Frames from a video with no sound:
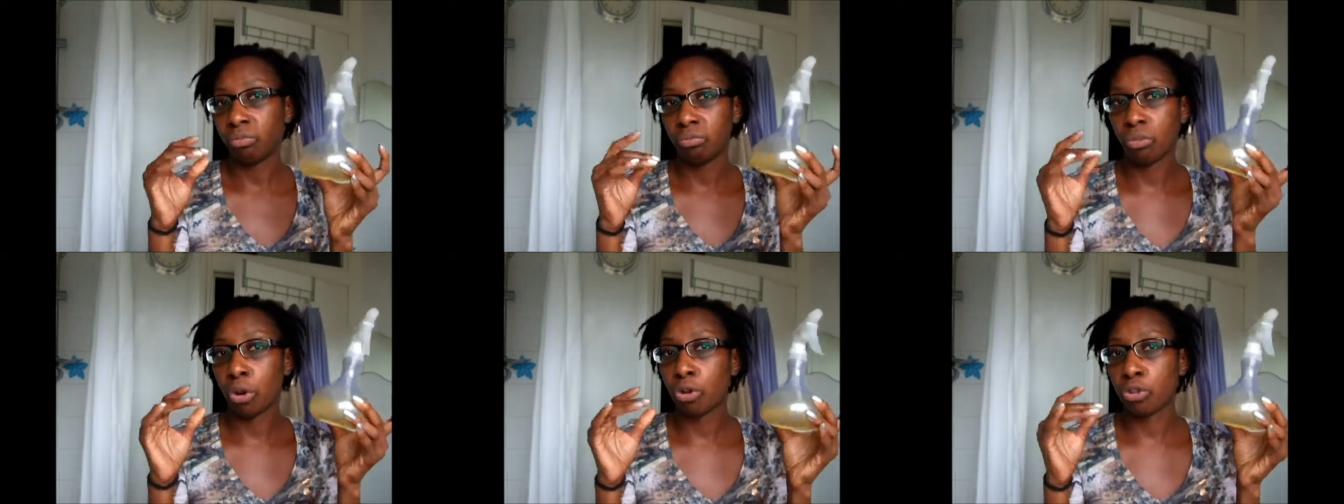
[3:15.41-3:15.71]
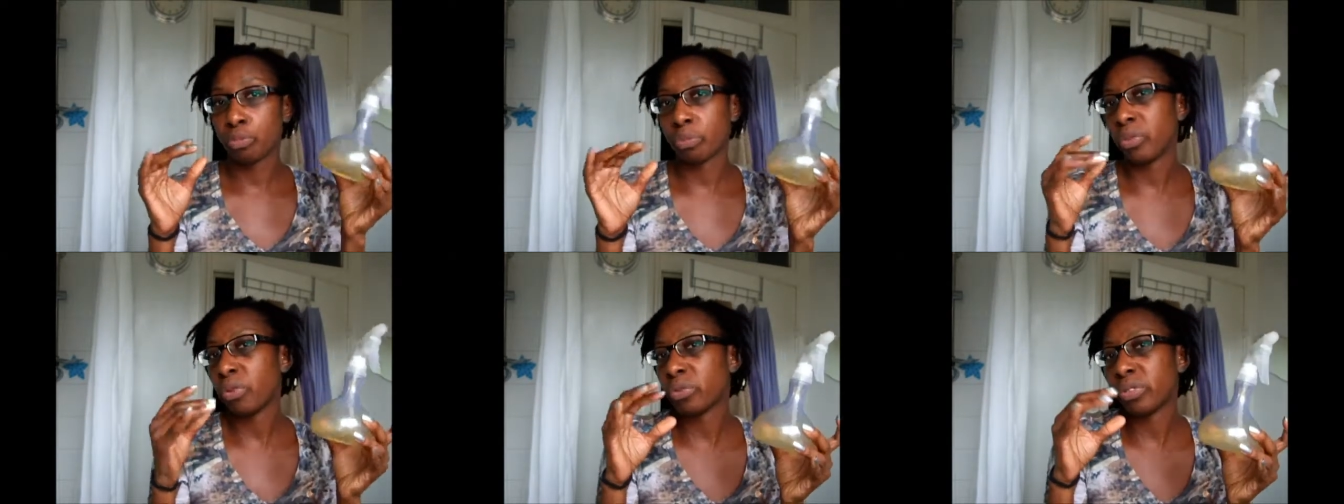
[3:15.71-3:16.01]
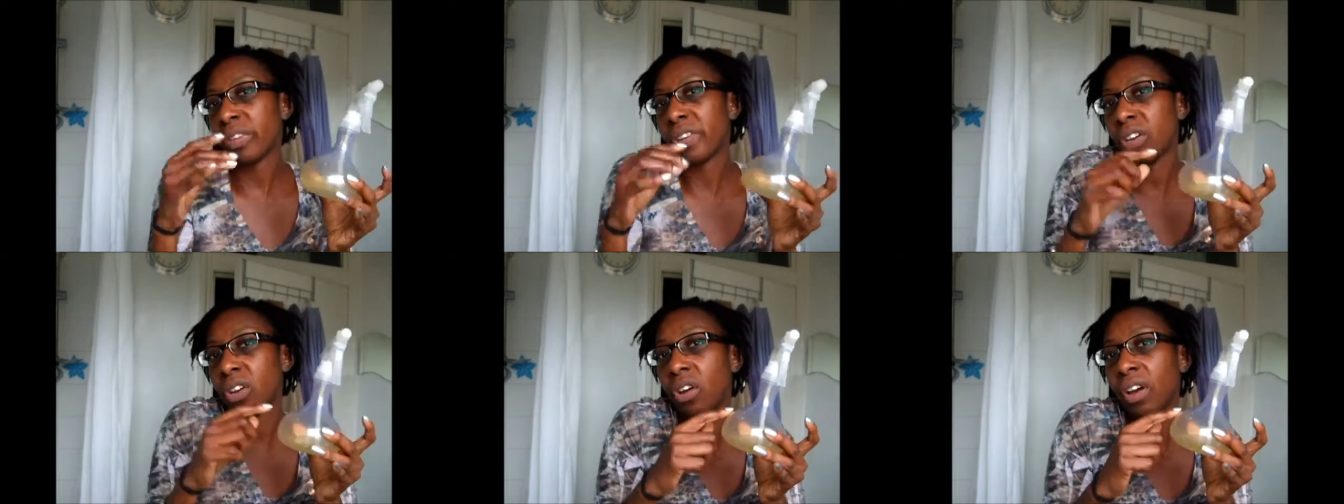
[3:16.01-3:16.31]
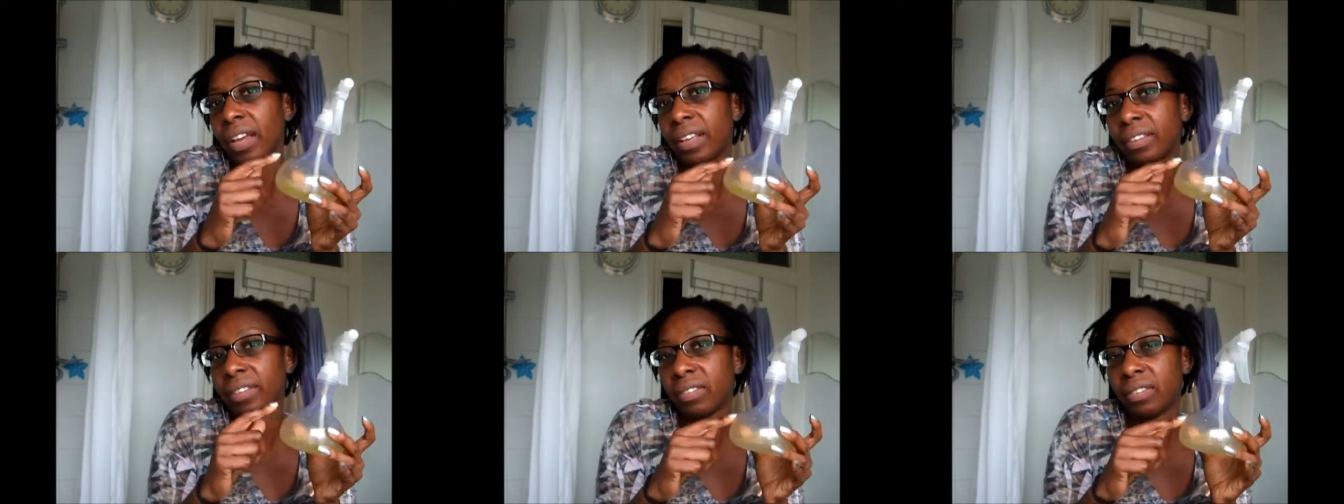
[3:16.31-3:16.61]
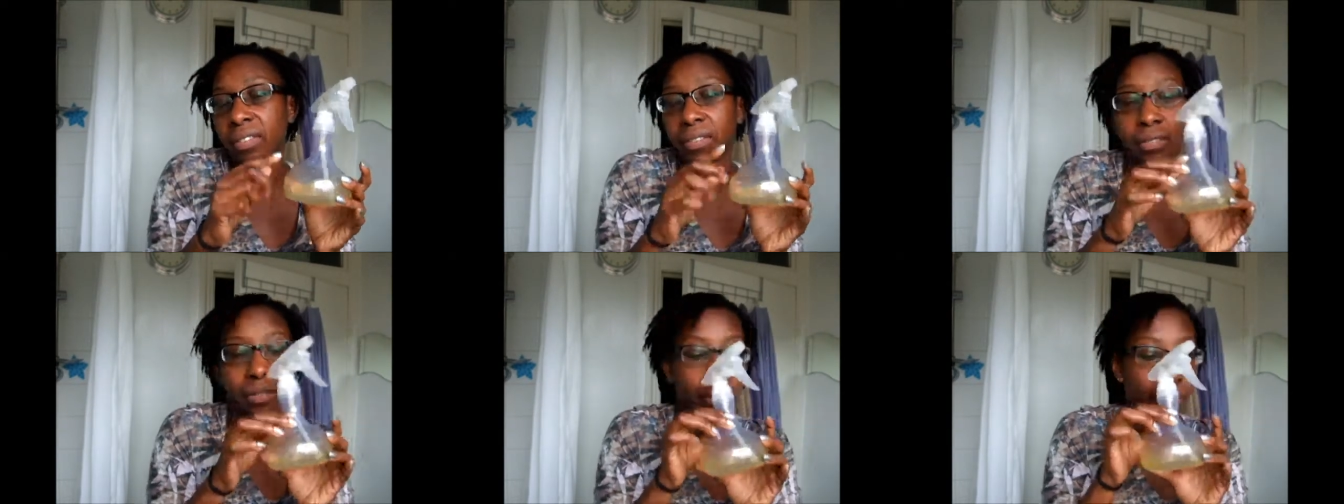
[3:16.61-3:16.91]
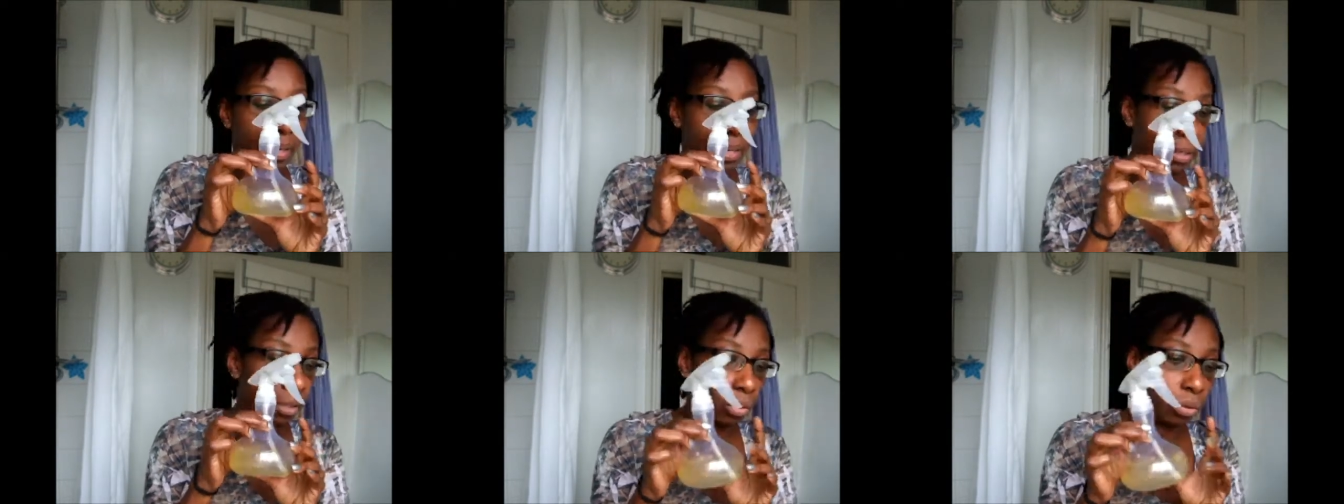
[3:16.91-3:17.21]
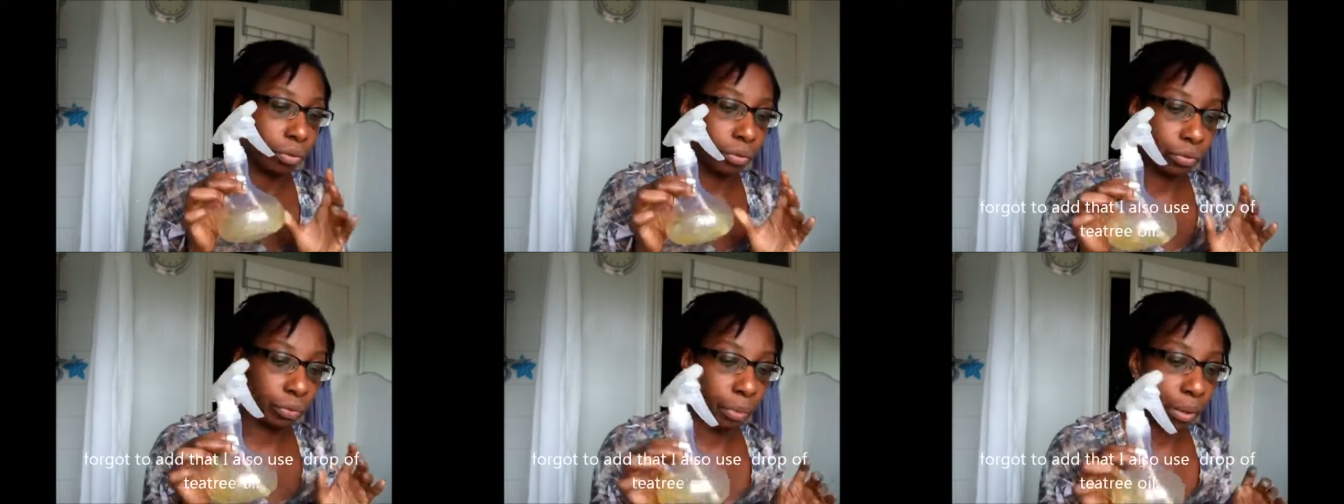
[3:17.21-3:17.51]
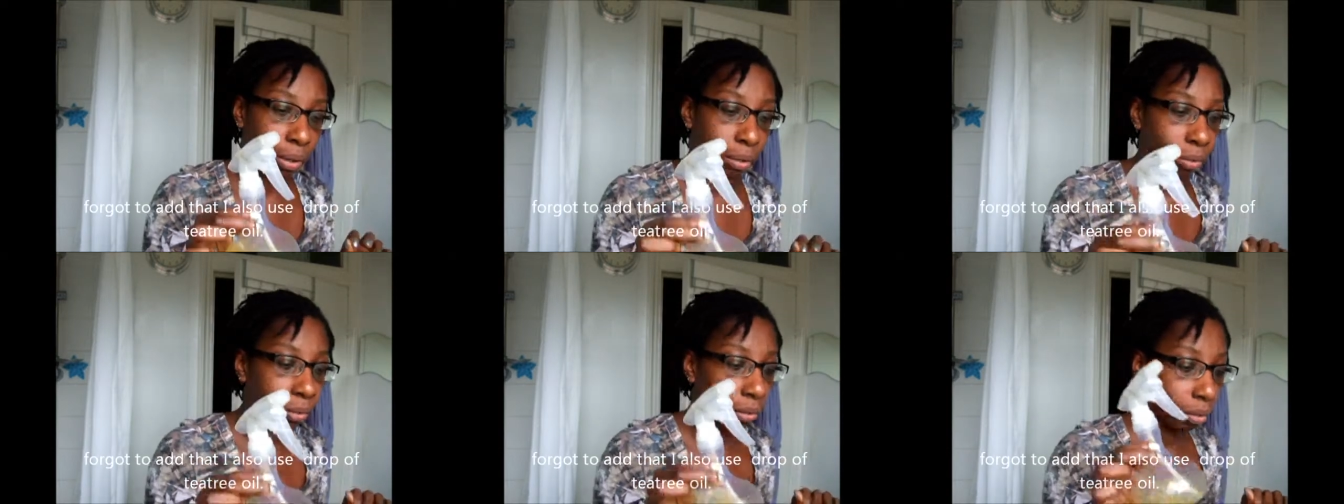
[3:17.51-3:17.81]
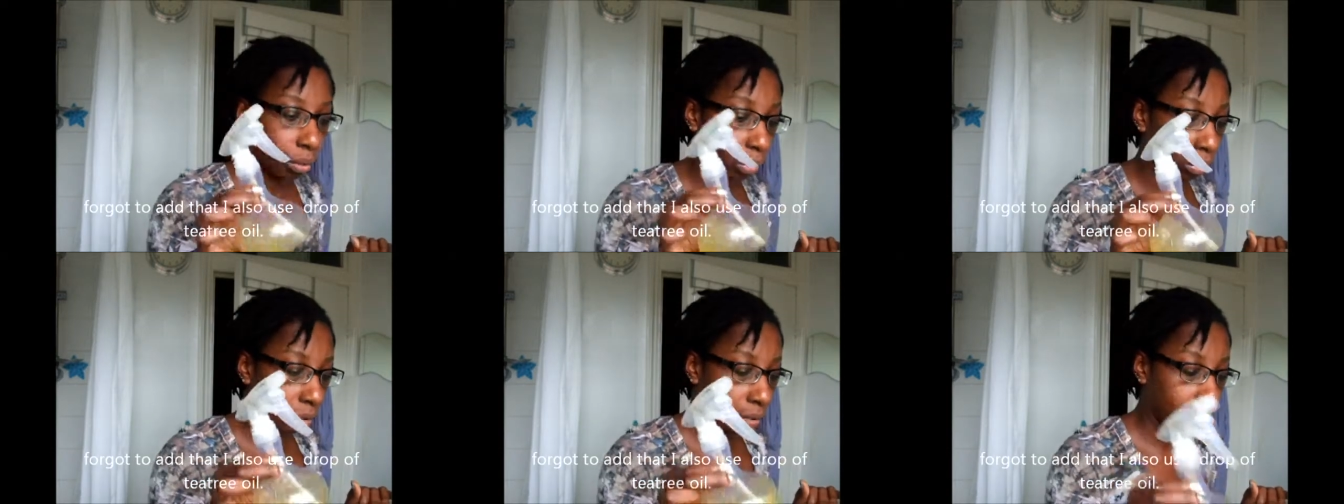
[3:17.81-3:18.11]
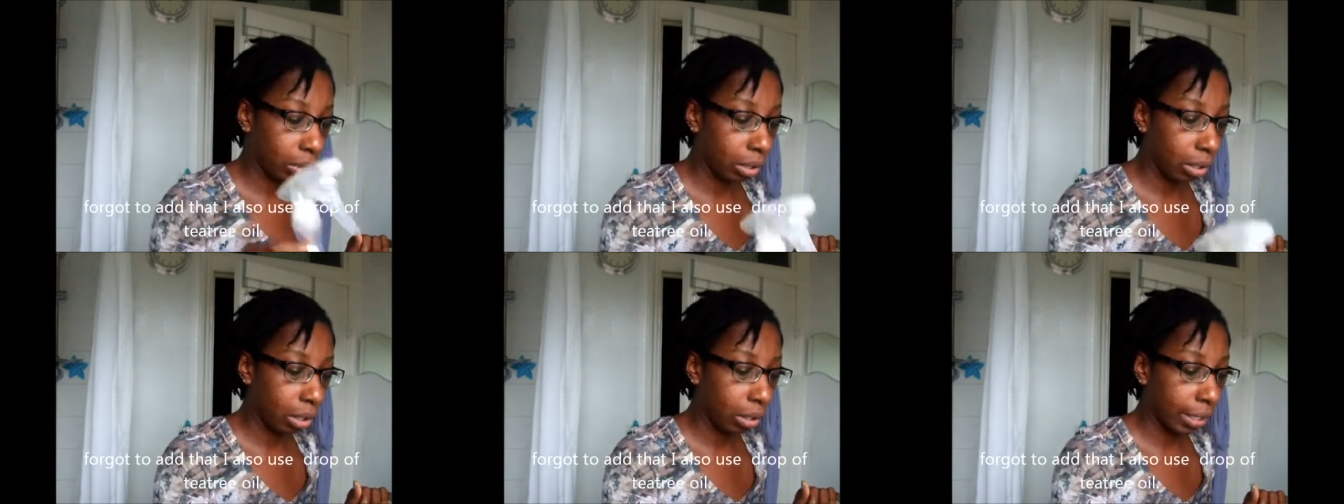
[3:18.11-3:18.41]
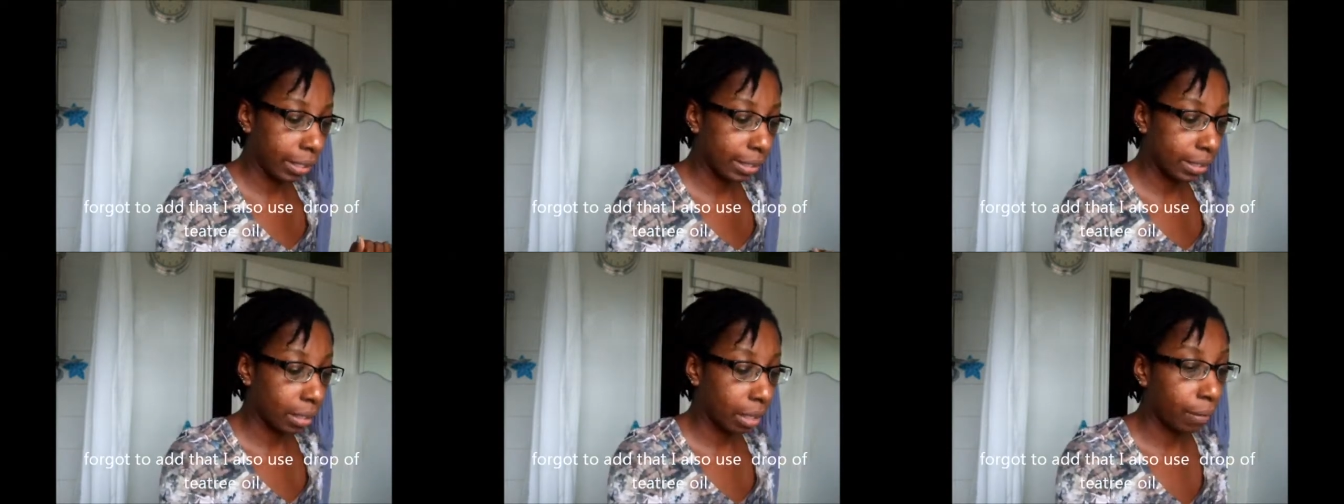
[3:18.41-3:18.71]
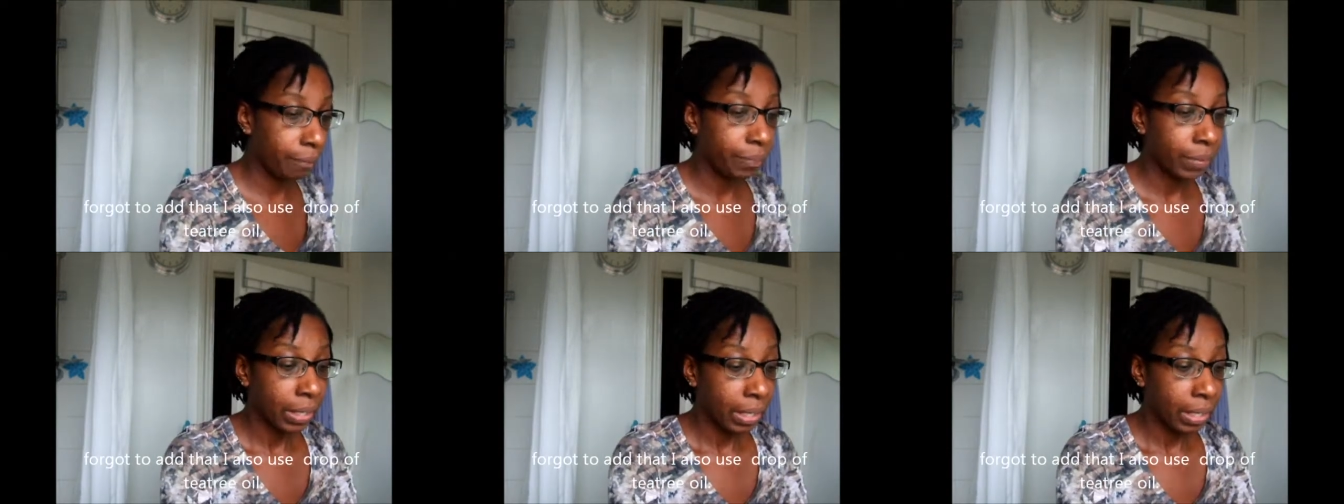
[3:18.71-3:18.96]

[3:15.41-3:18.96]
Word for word: rosemary or something nice to make the oil smell nicer